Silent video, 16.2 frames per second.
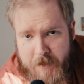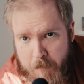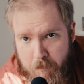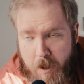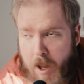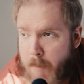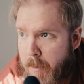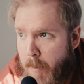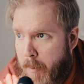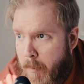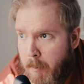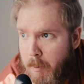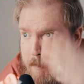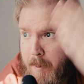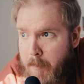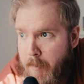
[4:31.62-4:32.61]
Blah blah blah
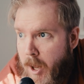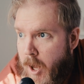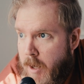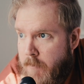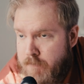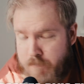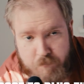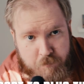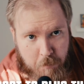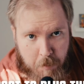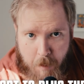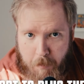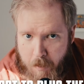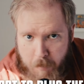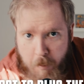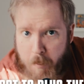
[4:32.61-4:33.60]
blah blah
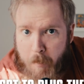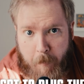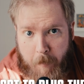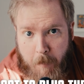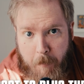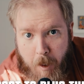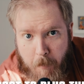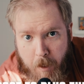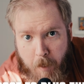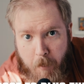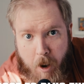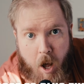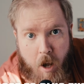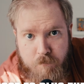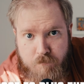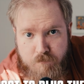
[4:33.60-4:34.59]
blah blah blah blah blah blah
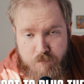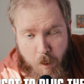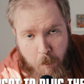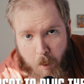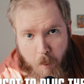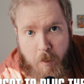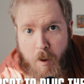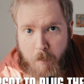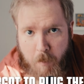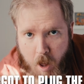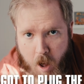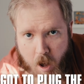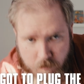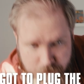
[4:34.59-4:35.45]
blah blah blah blah.